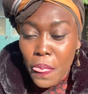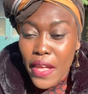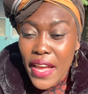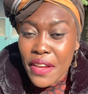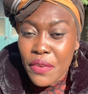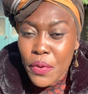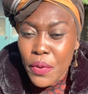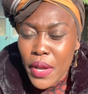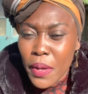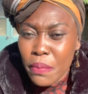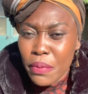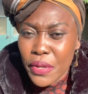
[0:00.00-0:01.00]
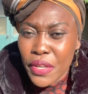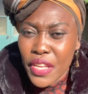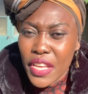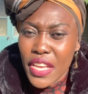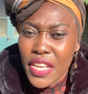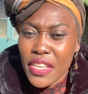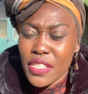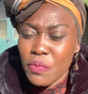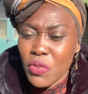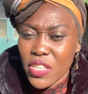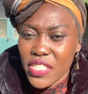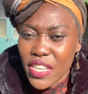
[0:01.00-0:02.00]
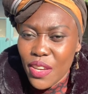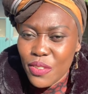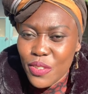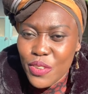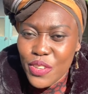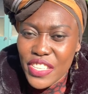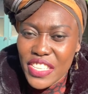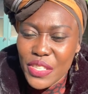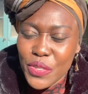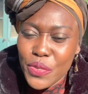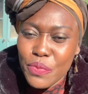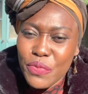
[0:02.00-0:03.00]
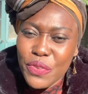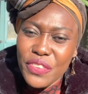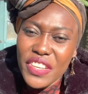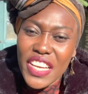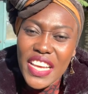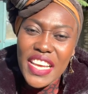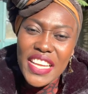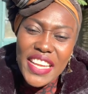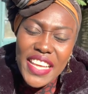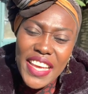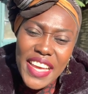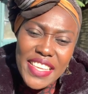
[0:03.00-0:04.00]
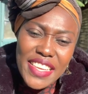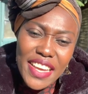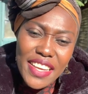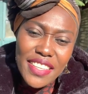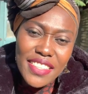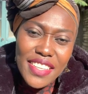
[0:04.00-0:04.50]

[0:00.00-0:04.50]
I grew up in a small town called Kisumu in Kenya.